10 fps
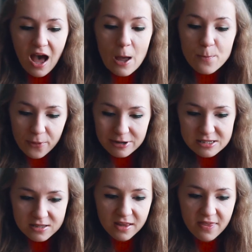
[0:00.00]
I
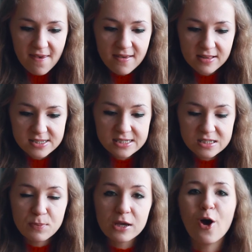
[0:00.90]
personally think that this
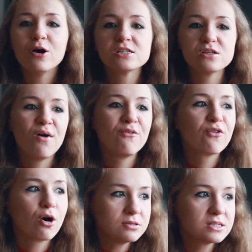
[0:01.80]
is because of
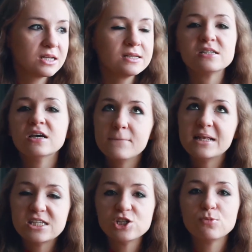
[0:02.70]
constant
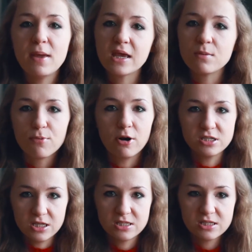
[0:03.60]
decision-making
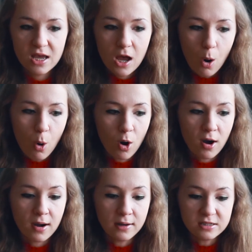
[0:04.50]
process or